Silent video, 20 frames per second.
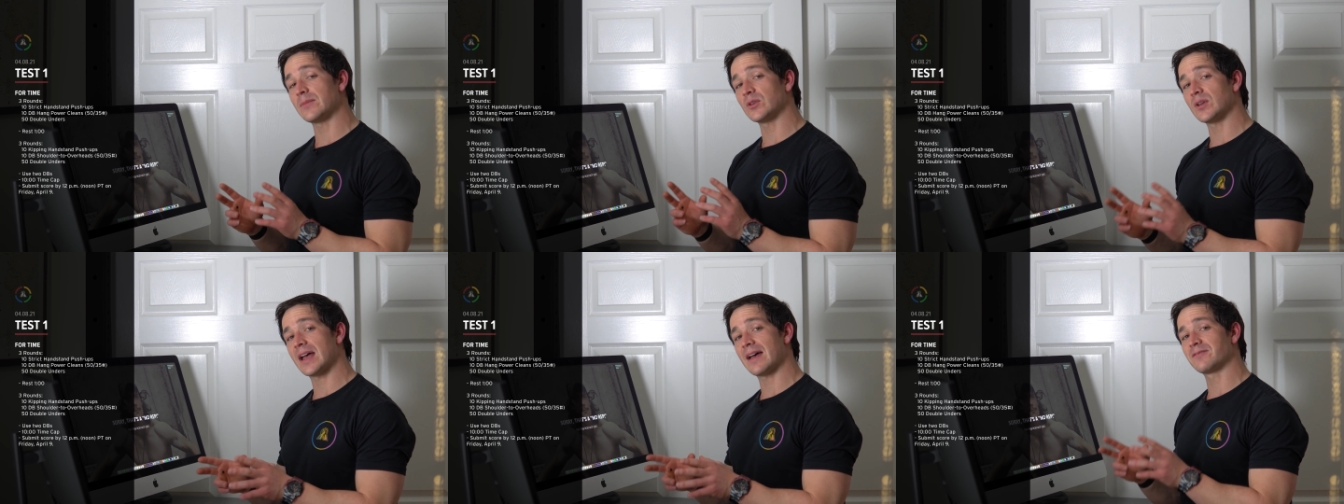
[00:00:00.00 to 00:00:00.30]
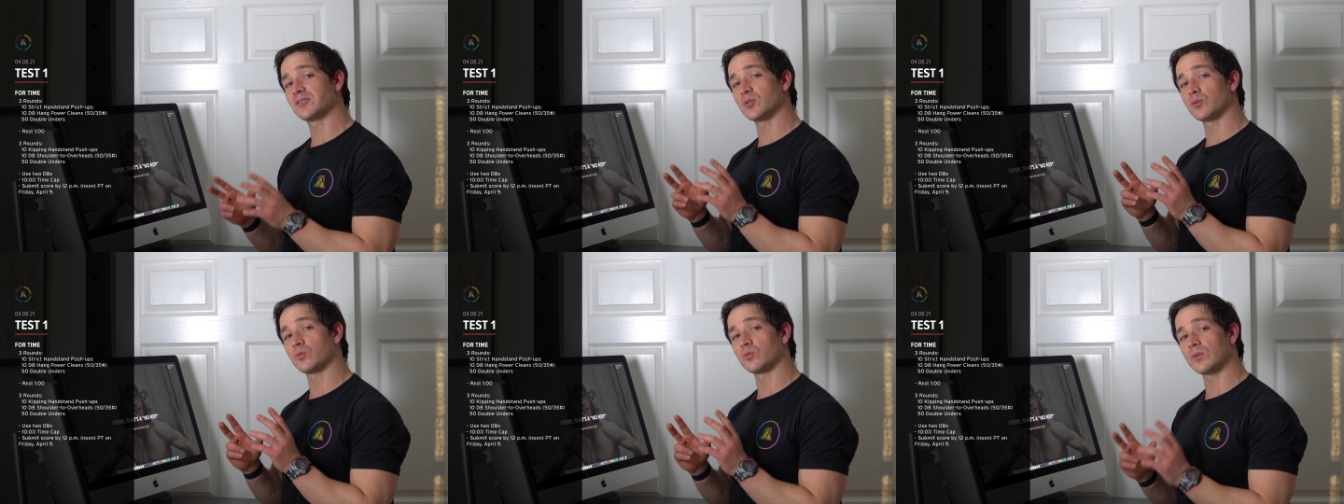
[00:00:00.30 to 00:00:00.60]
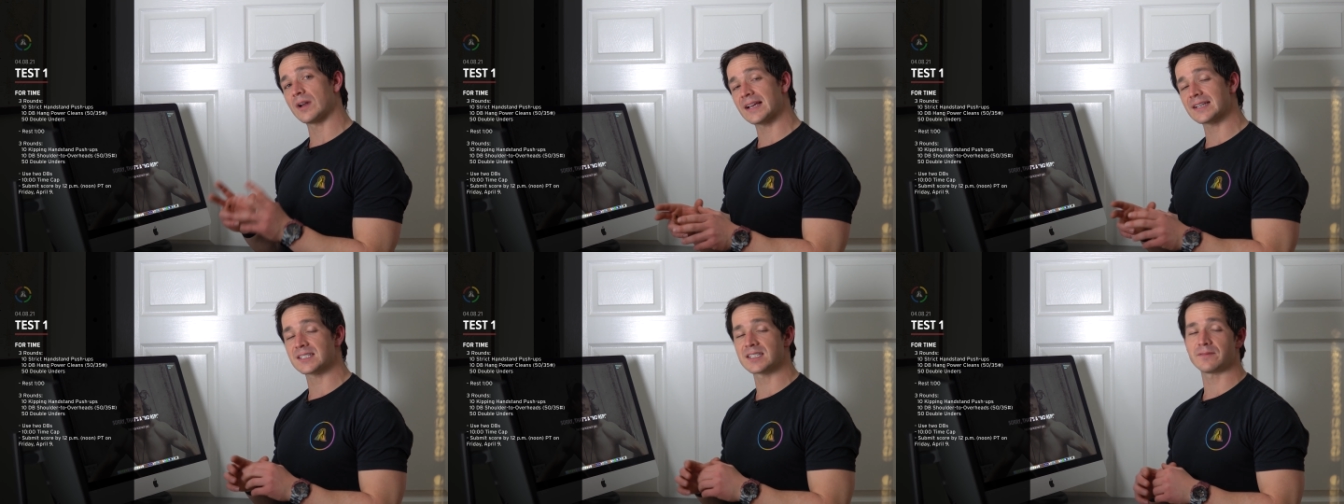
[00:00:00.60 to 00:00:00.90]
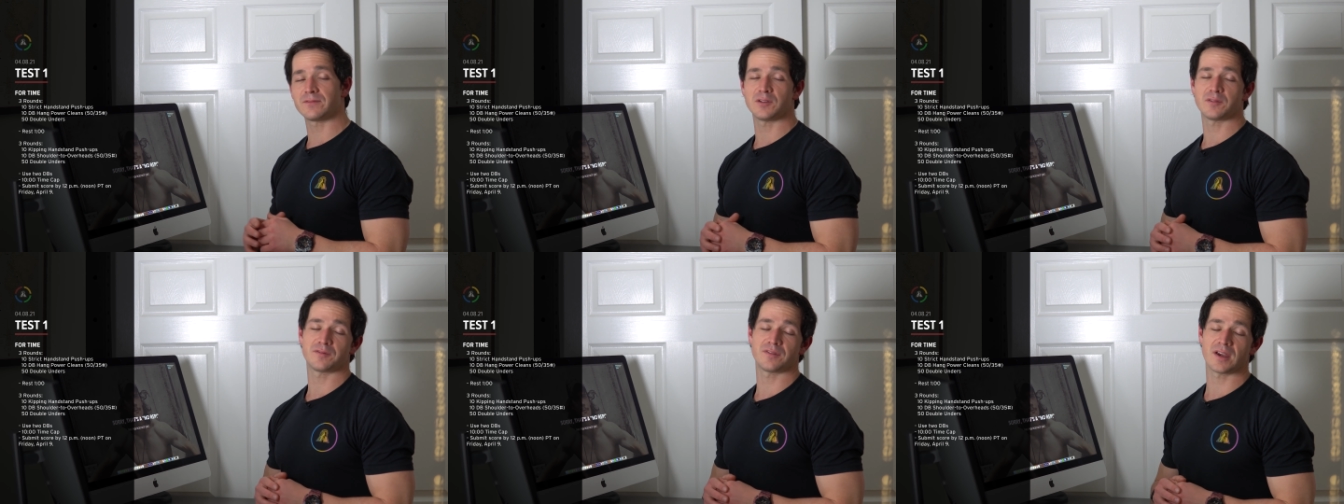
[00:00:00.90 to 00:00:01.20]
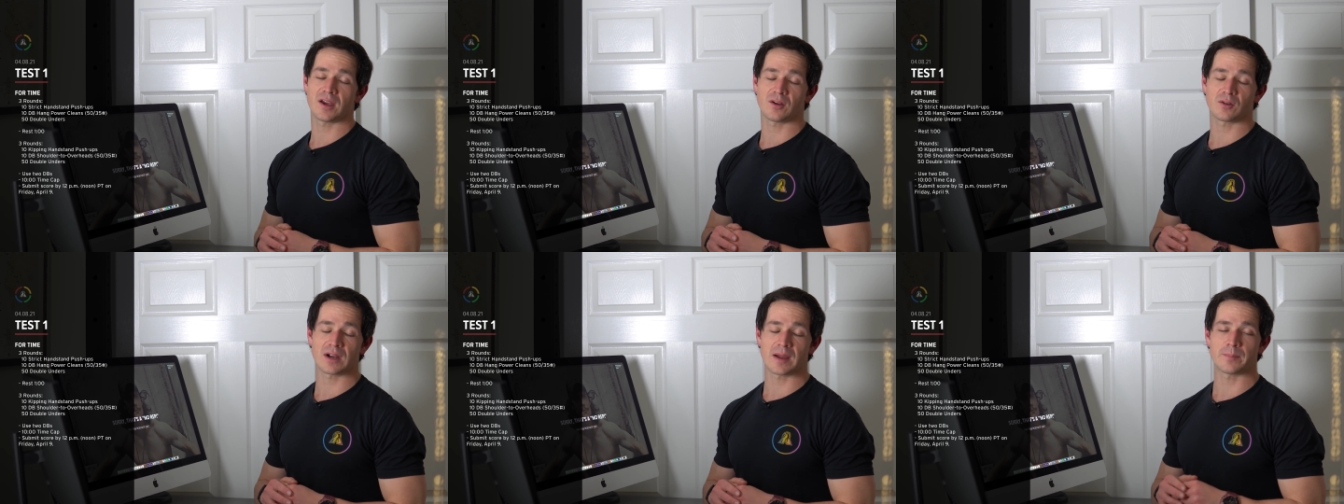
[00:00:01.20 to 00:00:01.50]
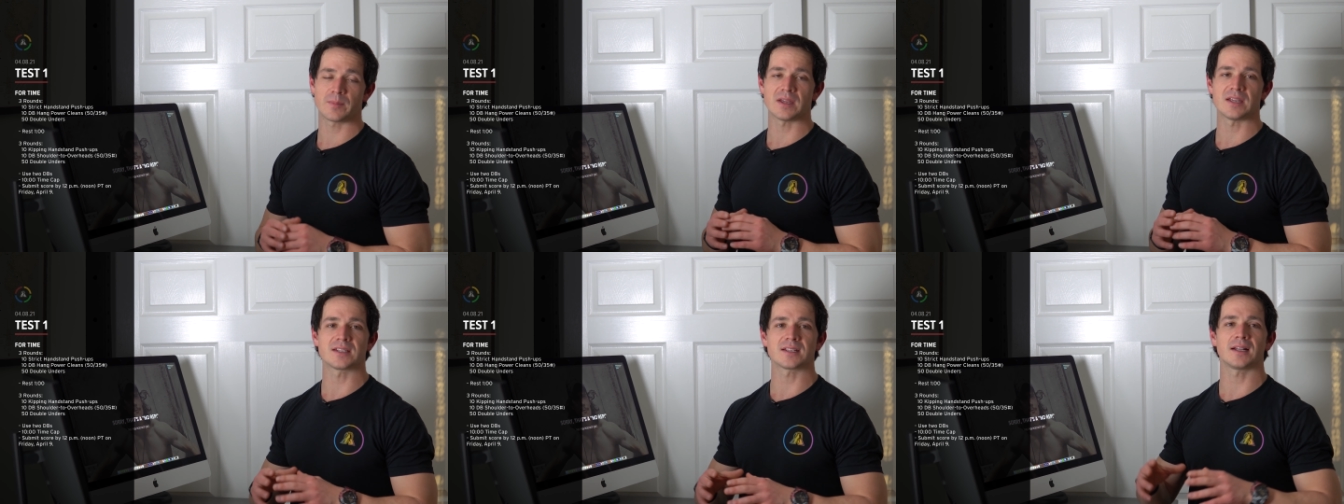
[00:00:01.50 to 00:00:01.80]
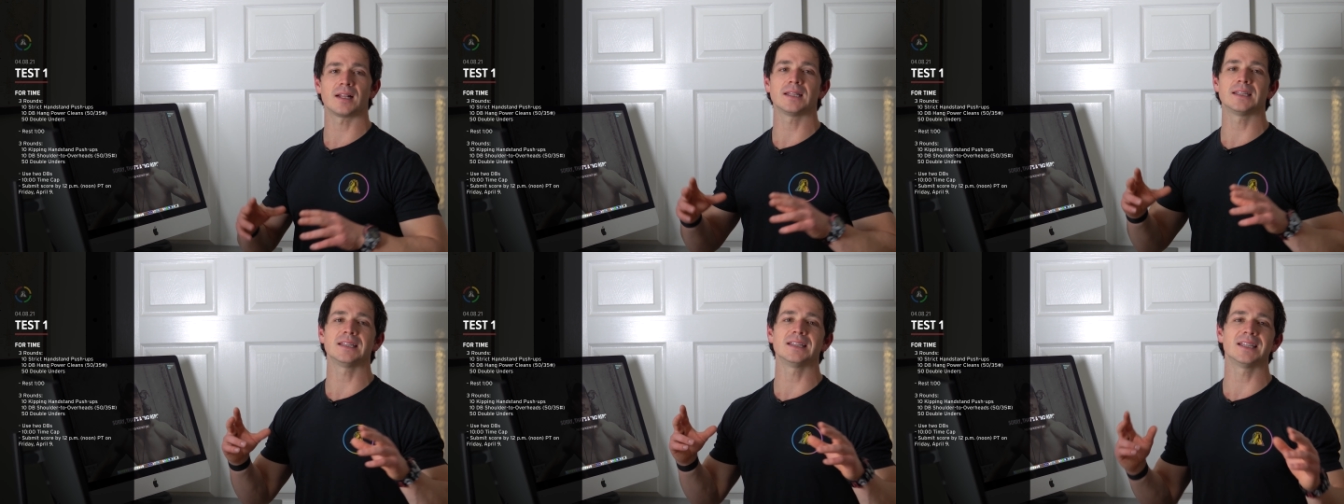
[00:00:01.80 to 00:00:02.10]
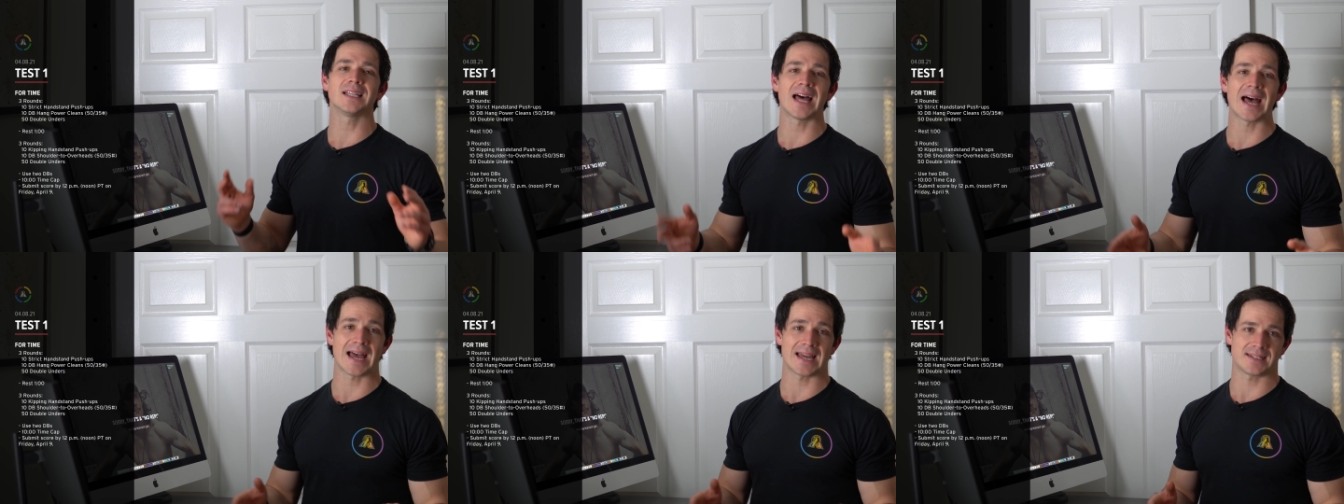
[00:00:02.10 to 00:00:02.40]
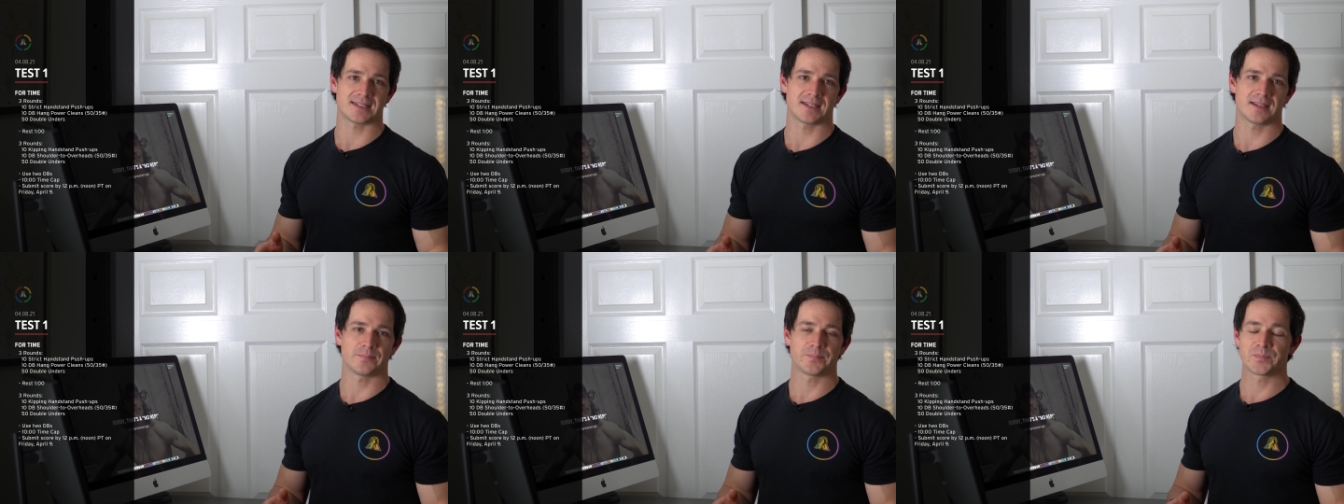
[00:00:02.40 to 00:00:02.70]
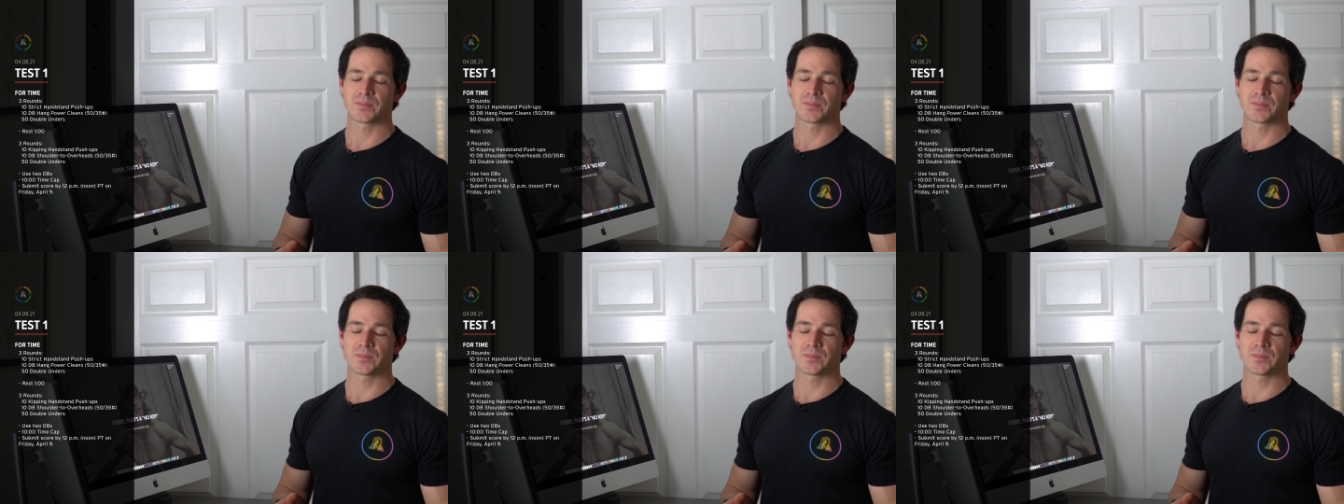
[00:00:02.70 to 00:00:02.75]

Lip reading: you'll have to rest if you fail a rep is a lot.